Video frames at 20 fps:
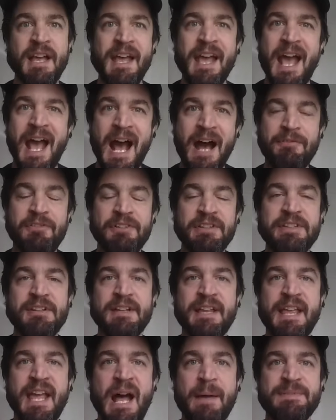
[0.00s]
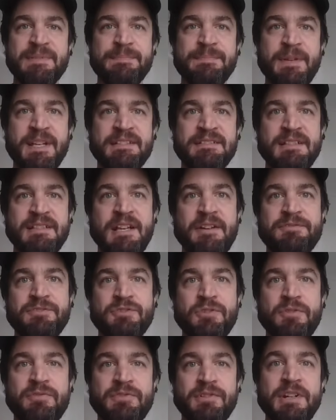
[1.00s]
it, have a little cap space
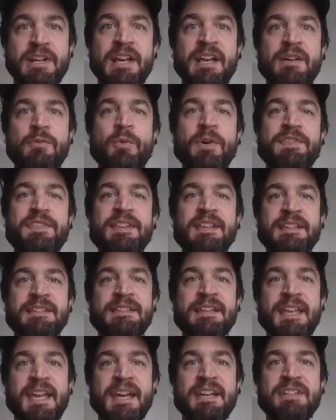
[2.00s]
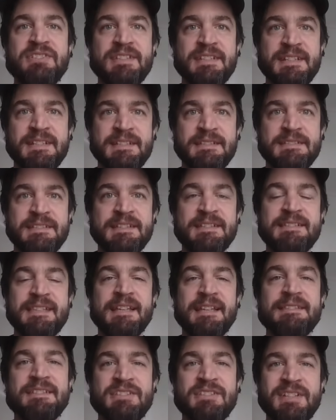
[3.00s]
left over. What the indication is, is
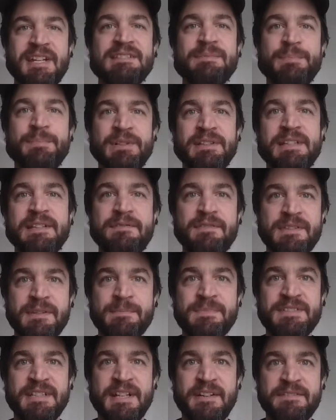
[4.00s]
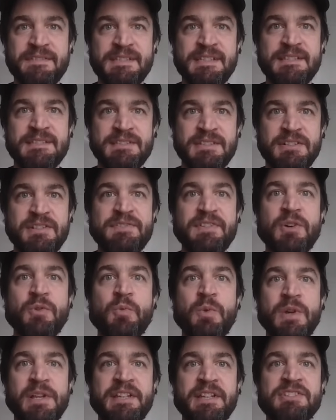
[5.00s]
that the Jets believe in themselves this year and they're
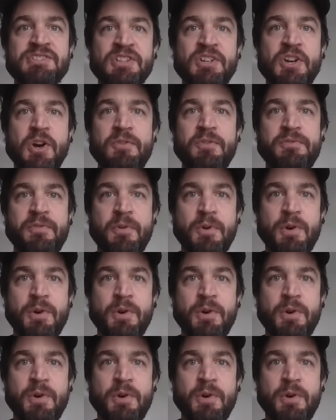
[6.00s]
willing to go